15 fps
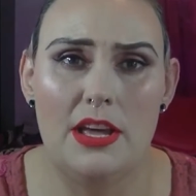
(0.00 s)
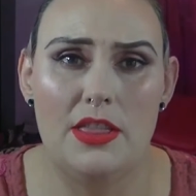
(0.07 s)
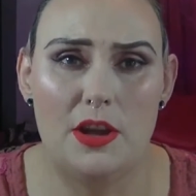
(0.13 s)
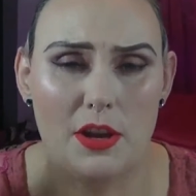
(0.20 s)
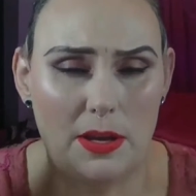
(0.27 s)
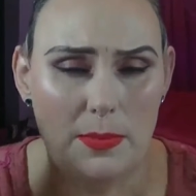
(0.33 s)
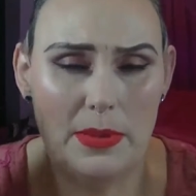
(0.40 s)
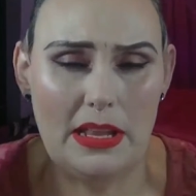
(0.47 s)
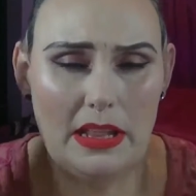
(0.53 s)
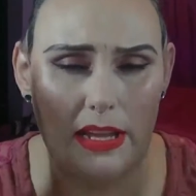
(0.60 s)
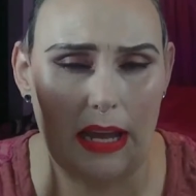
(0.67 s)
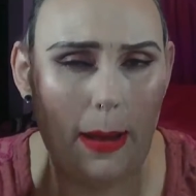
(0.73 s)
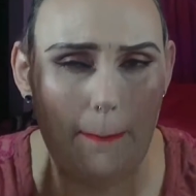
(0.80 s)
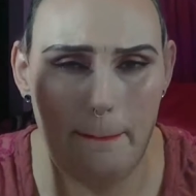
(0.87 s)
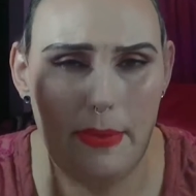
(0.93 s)
There can be
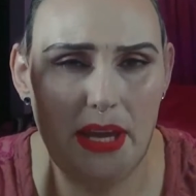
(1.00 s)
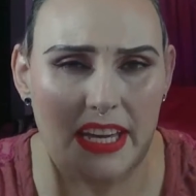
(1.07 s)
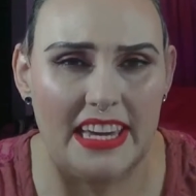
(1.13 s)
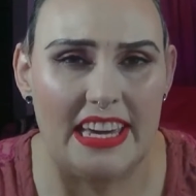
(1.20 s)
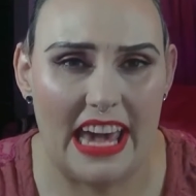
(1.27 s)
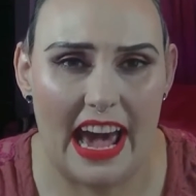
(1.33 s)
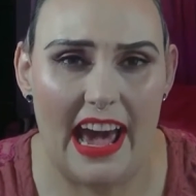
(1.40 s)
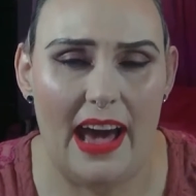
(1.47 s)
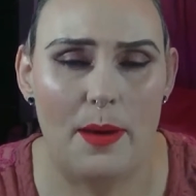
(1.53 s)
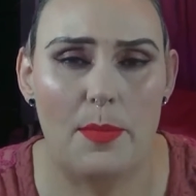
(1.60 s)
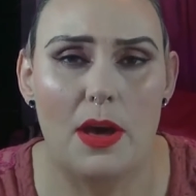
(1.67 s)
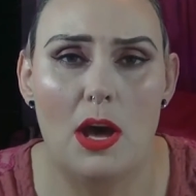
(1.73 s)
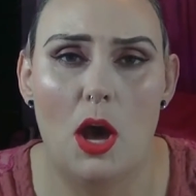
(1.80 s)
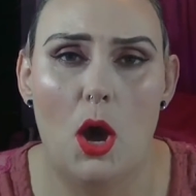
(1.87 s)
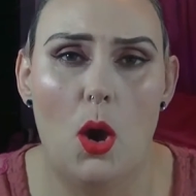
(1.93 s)
like a big gap
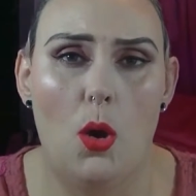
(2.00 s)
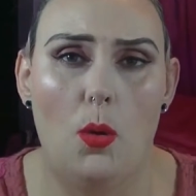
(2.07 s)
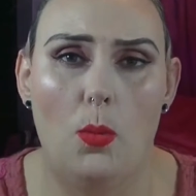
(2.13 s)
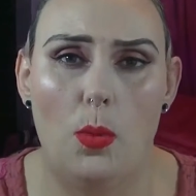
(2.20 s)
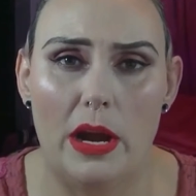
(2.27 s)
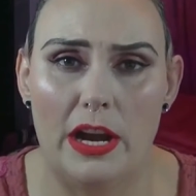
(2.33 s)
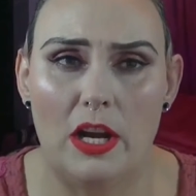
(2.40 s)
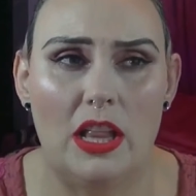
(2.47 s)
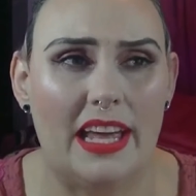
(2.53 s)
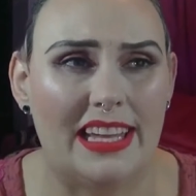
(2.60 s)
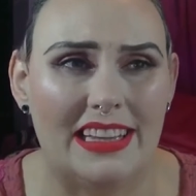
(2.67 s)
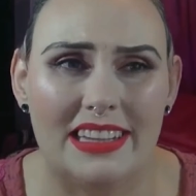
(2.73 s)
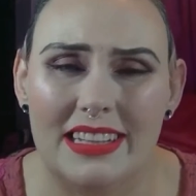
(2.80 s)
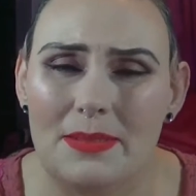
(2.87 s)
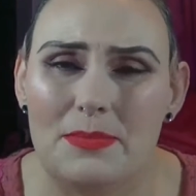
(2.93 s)
where like
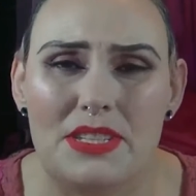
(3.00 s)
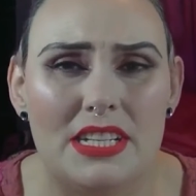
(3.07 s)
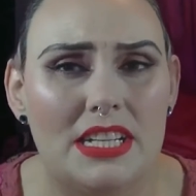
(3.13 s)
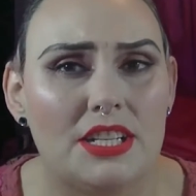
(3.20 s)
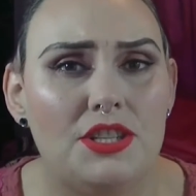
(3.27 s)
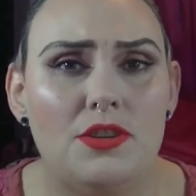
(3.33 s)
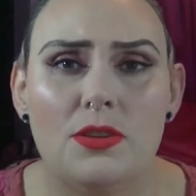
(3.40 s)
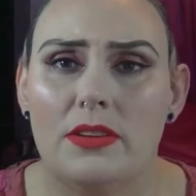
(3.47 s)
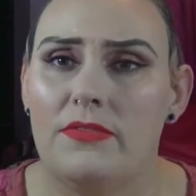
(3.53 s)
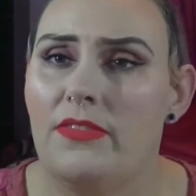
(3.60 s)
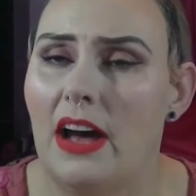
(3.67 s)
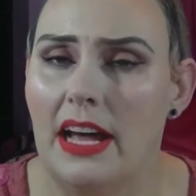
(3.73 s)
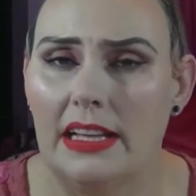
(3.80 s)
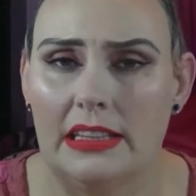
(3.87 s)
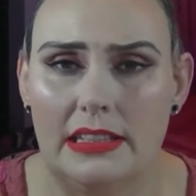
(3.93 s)
lipsticks, you can
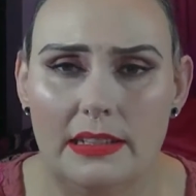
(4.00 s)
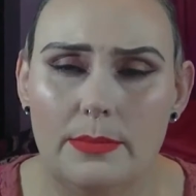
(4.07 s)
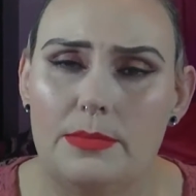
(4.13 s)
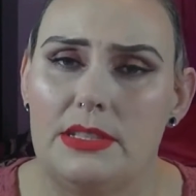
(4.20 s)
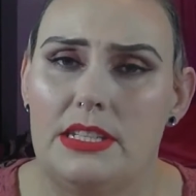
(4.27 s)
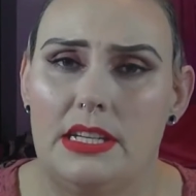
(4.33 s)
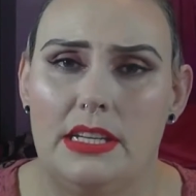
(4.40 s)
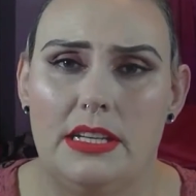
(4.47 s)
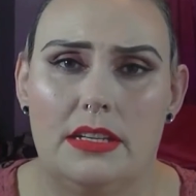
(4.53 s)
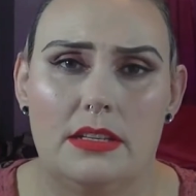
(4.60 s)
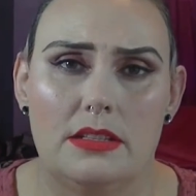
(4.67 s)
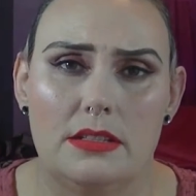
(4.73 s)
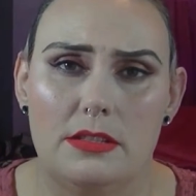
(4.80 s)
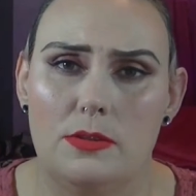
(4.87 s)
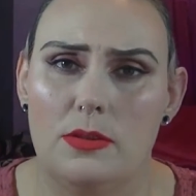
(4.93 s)
find
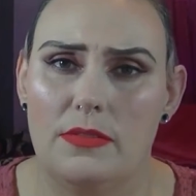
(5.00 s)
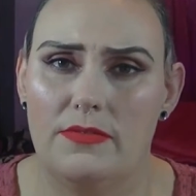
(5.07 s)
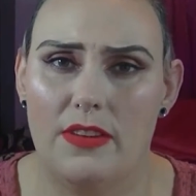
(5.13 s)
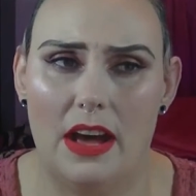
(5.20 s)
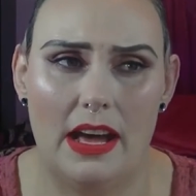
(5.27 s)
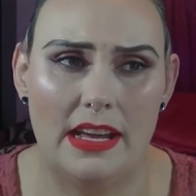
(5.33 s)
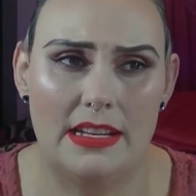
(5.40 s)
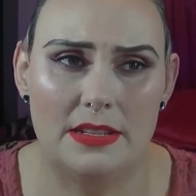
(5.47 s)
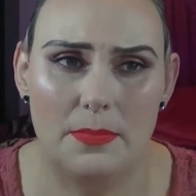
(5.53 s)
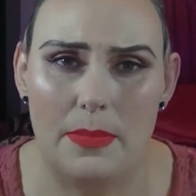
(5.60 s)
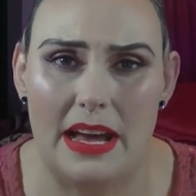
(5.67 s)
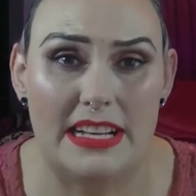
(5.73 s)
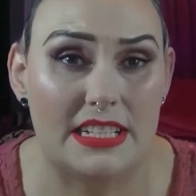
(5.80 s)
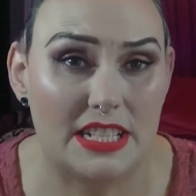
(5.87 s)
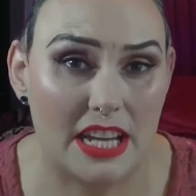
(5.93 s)
lipsticks, you can find
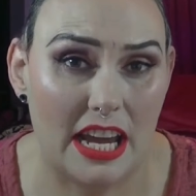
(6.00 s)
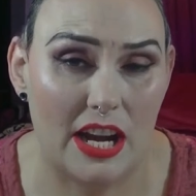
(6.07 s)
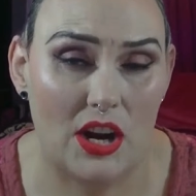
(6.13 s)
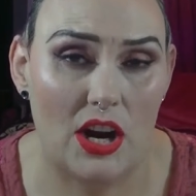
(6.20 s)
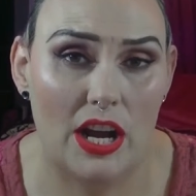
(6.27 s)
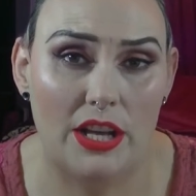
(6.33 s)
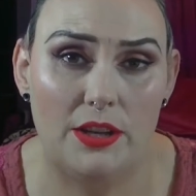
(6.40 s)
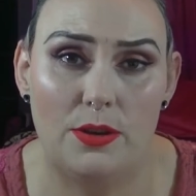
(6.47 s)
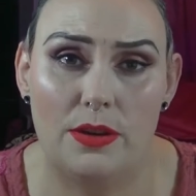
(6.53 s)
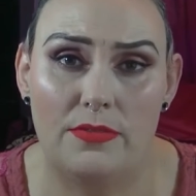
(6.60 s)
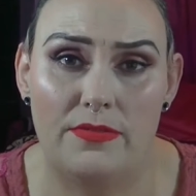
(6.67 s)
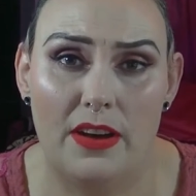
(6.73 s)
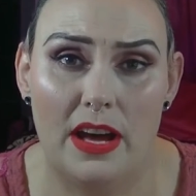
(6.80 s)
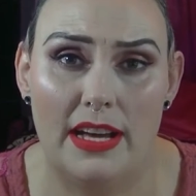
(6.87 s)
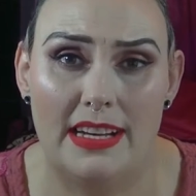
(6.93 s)
mascara, you can
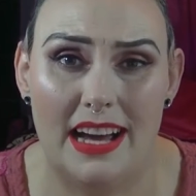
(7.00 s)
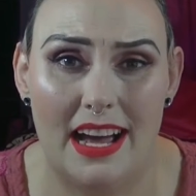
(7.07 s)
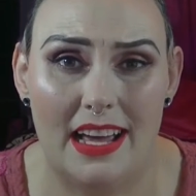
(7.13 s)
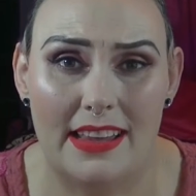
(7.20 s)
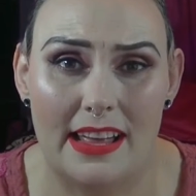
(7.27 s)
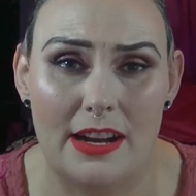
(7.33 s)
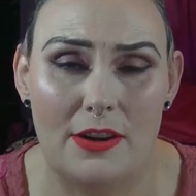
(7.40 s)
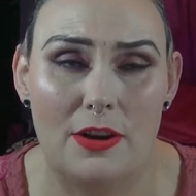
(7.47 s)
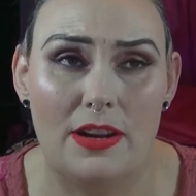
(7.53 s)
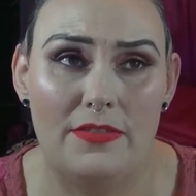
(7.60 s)
find eyeliner.